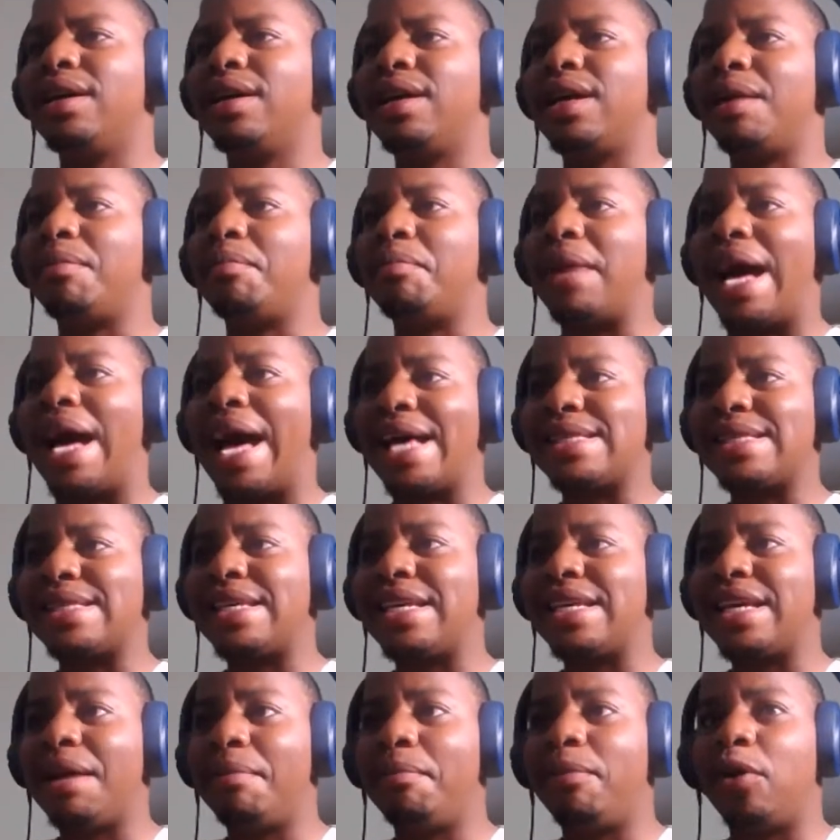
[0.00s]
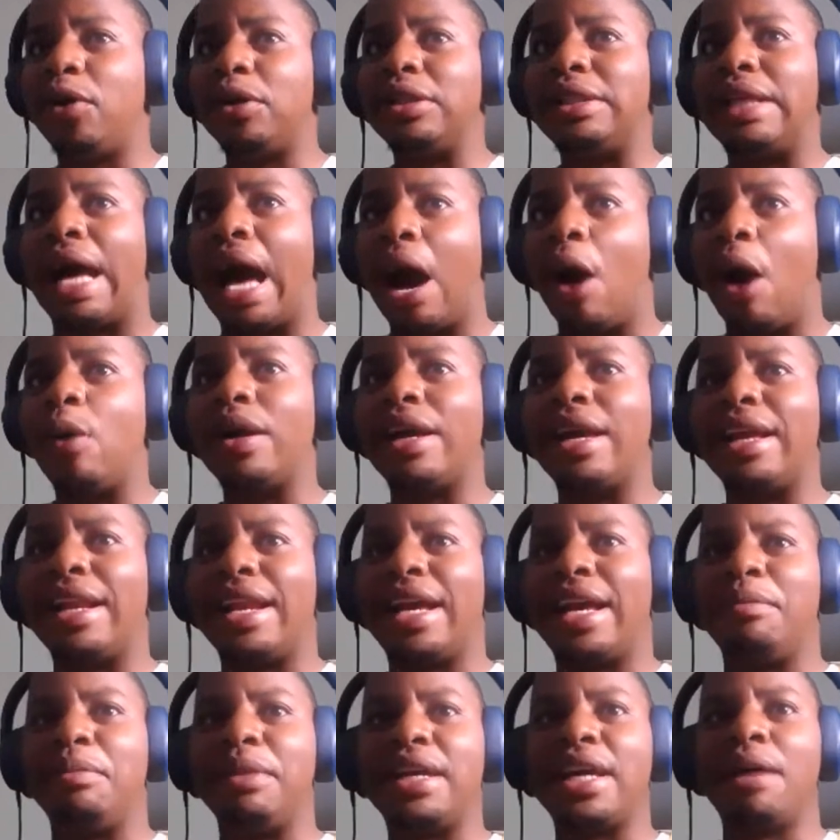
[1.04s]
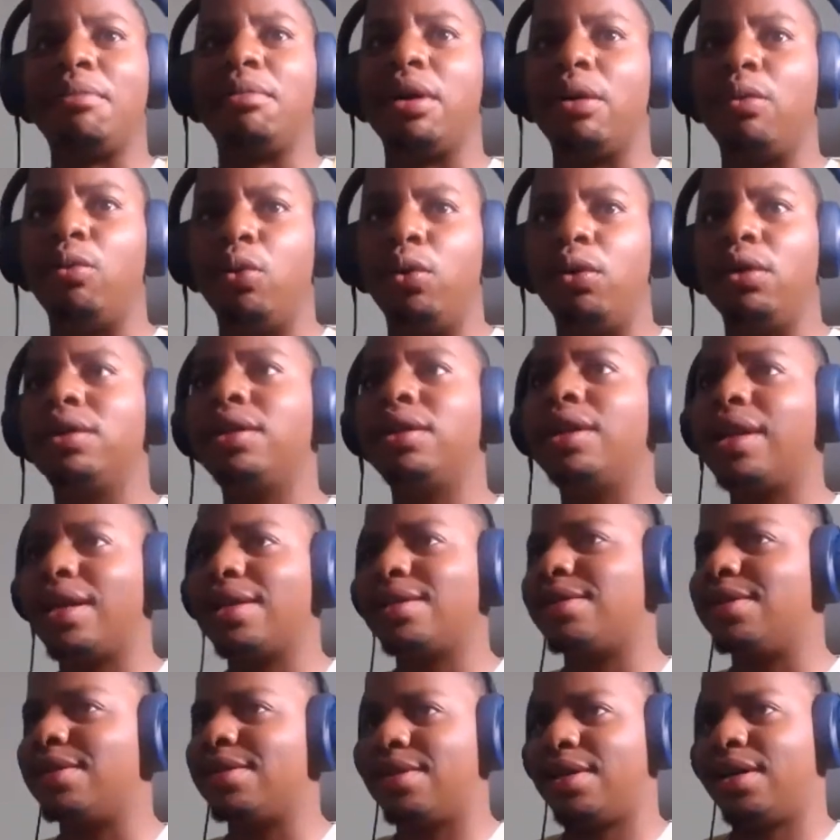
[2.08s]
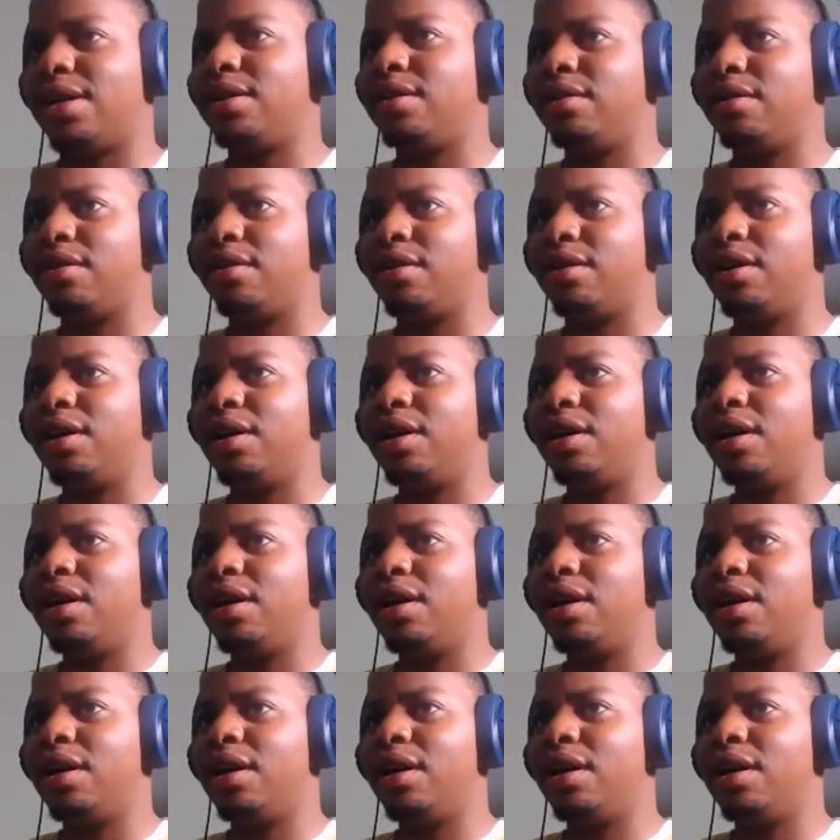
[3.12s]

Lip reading: I'm asking about how can I become a world-class designer.